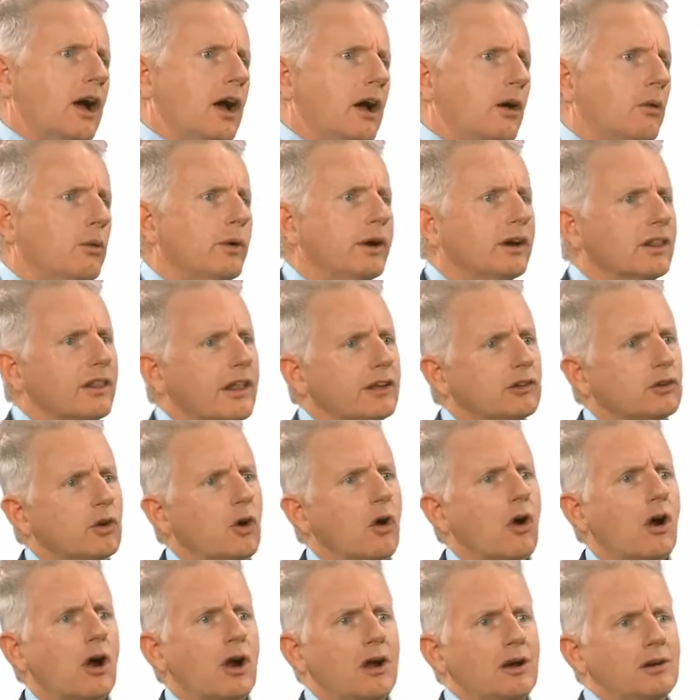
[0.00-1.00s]
where do they
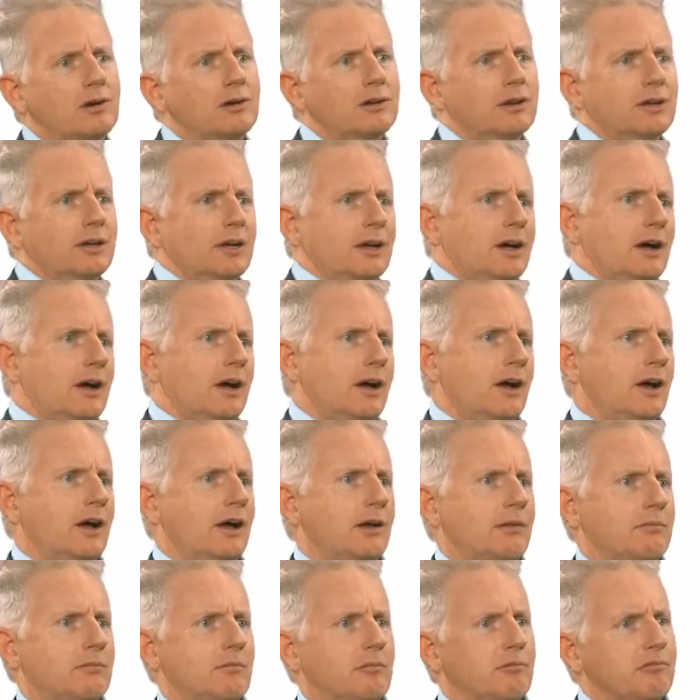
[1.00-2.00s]
try and
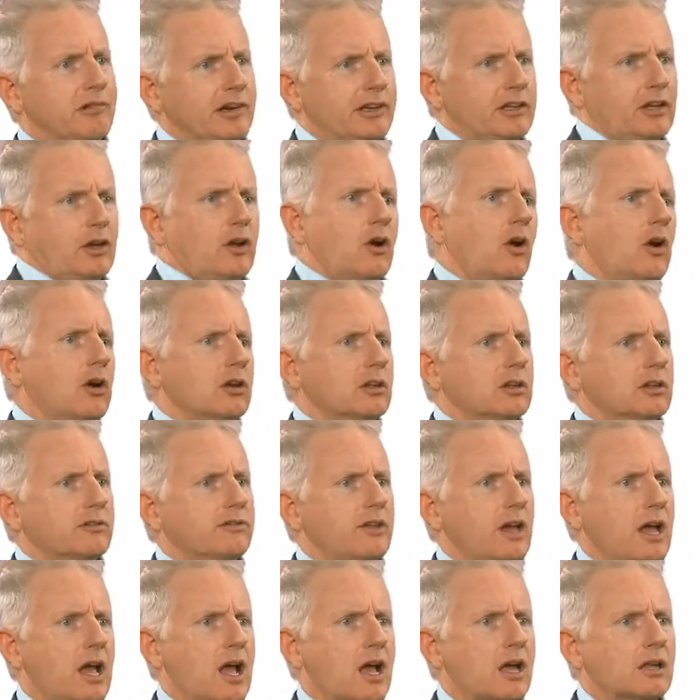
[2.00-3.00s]
bring the cost of
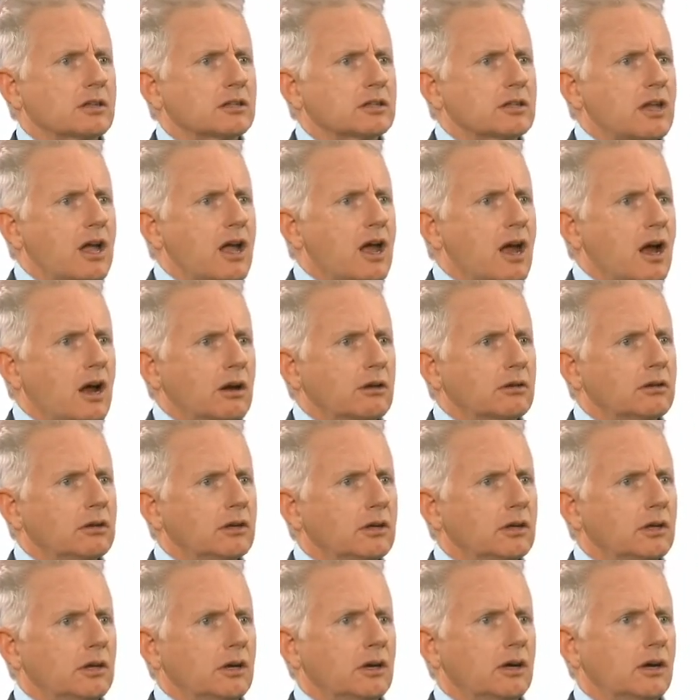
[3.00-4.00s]
the house down
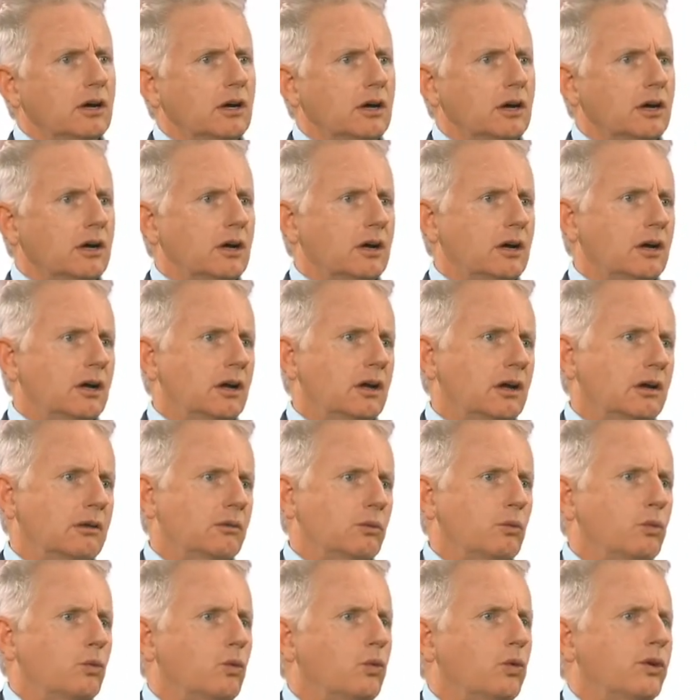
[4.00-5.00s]

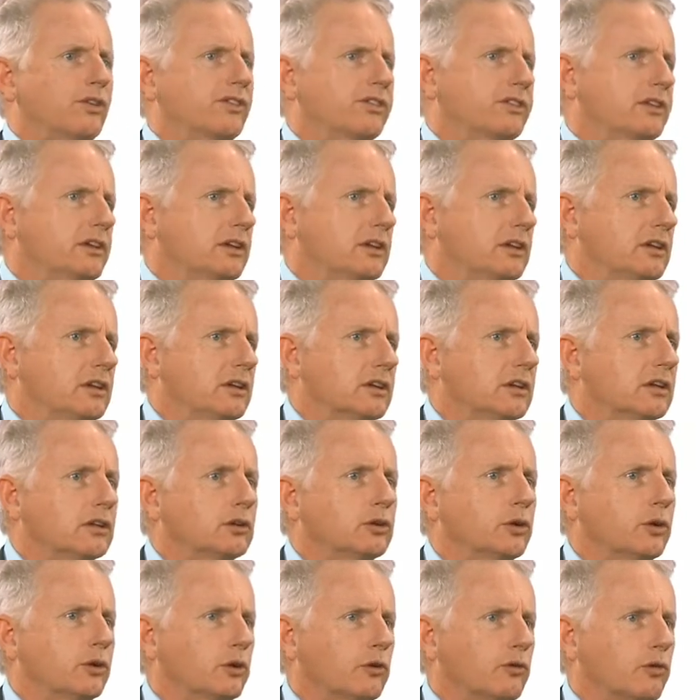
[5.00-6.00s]
with the
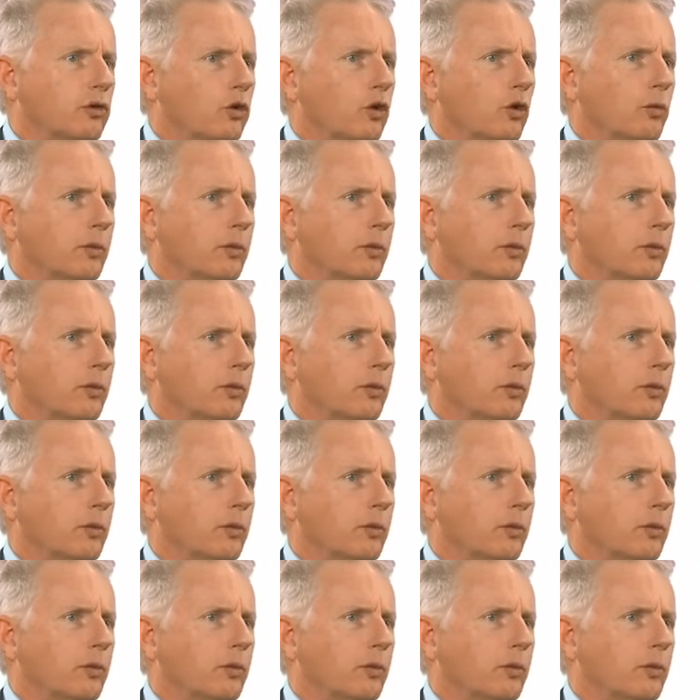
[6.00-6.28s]
internal floor